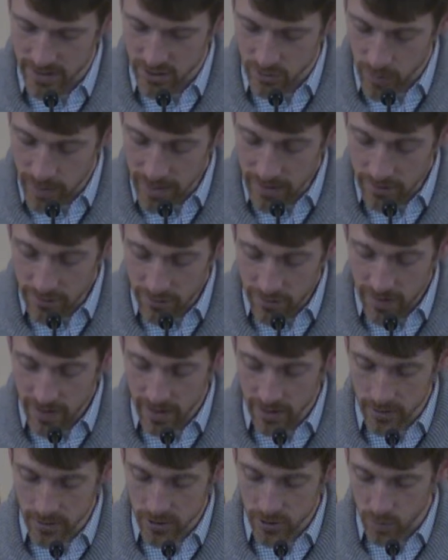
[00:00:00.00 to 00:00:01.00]
and when he
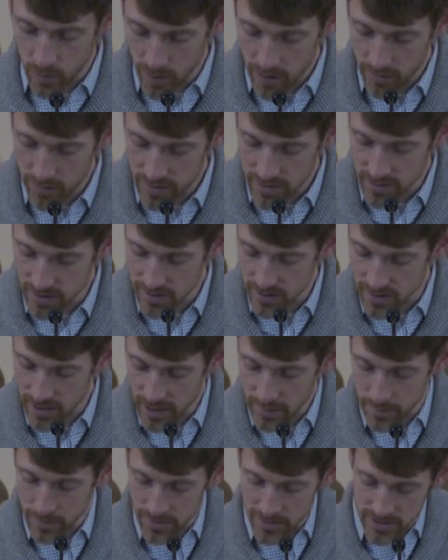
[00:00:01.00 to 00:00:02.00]
finished, one of his
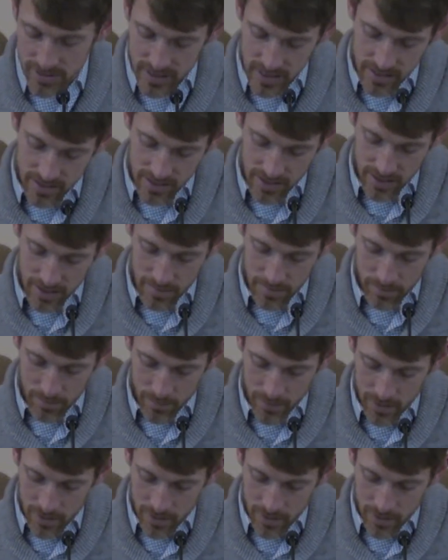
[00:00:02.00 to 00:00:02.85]
disciples said to him,